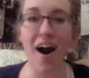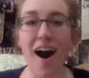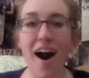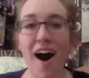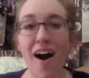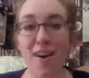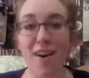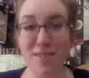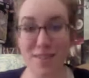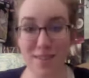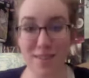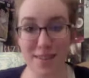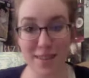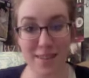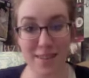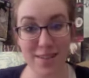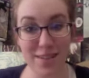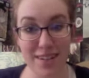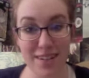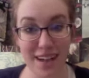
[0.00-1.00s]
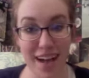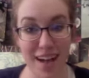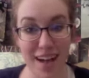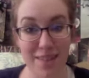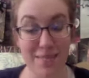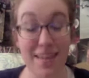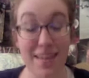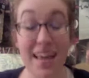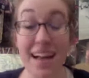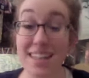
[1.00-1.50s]
Also at the Guggenheim,
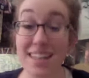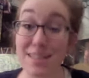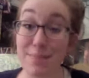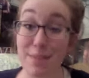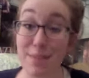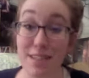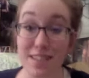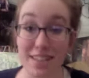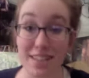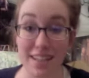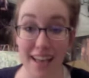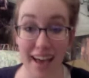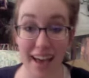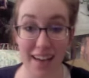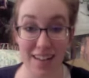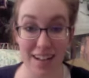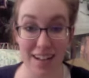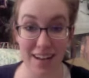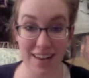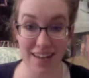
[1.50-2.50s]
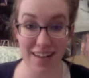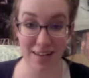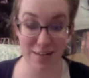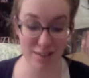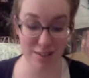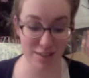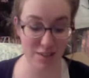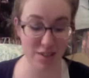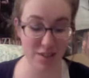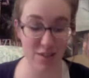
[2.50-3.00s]
the exhibition catalog that I was
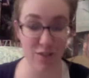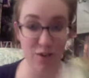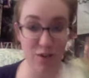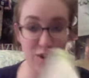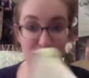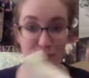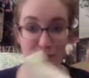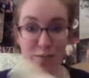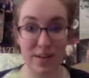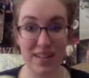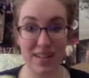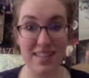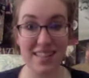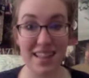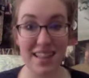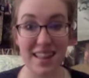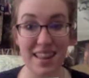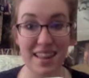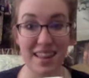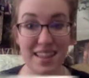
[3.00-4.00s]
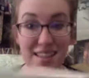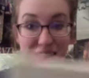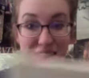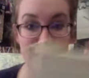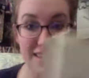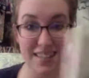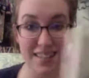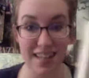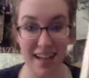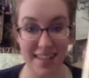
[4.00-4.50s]
searching for was this
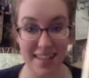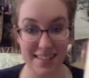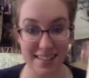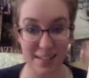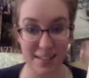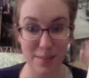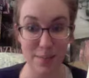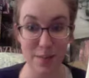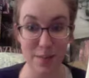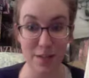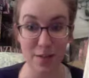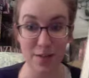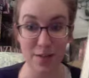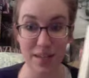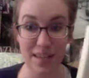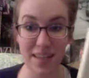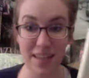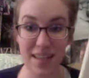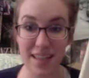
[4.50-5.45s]
fantastic beauty.